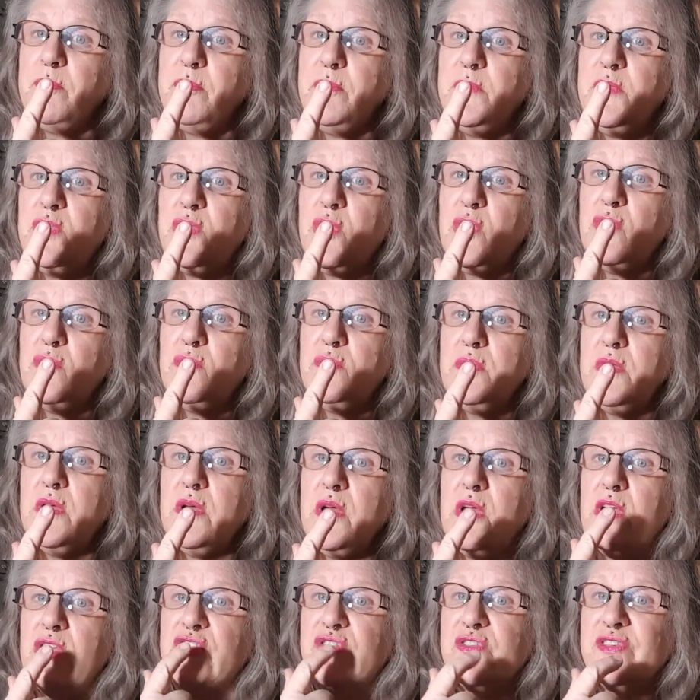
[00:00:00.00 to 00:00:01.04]
you know,
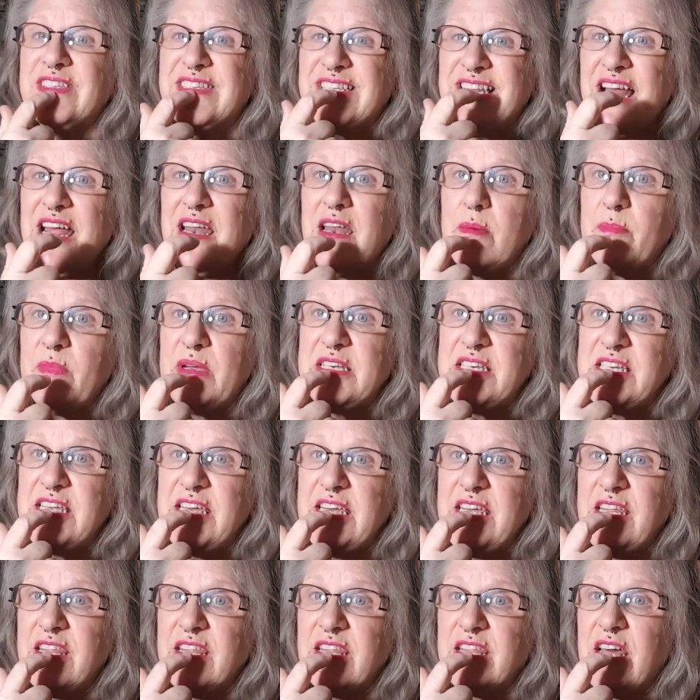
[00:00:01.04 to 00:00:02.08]
so it's not on my
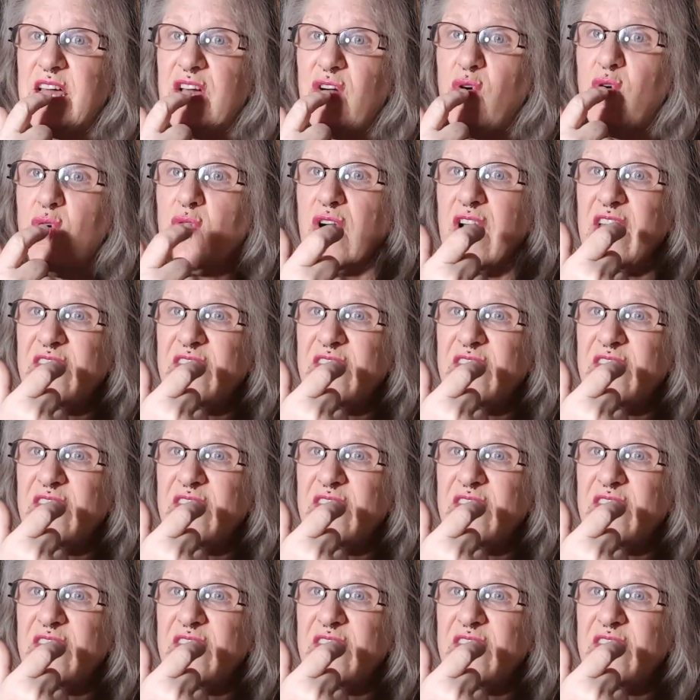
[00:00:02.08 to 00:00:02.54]
teeth or